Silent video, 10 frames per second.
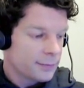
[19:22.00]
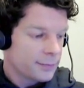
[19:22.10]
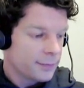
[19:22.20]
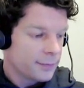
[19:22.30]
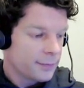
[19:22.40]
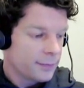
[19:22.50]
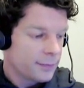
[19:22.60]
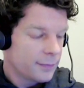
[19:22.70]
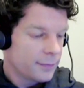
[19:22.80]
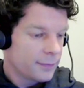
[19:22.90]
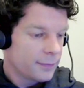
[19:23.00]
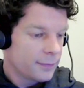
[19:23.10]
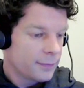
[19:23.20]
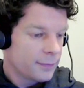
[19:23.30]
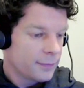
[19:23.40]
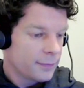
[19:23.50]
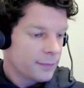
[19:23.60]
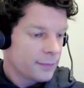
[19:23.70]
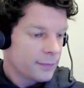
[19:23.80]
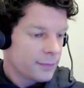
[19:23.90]

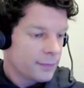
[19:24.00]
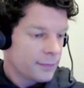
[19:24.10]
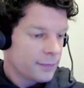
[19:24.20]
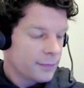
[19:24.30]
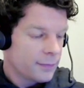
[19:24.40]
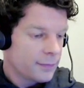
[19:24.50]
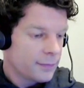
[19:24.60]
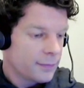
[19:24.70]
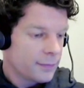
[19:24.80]
[no speech]